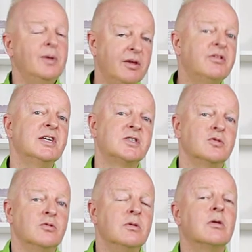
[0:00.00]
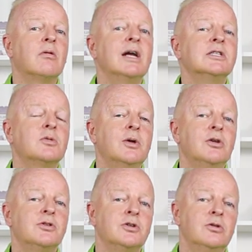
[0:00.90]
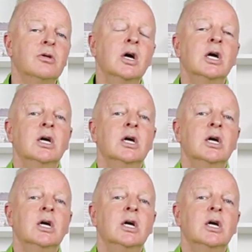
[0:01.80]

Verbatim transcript: would be thistle, all right? So when you do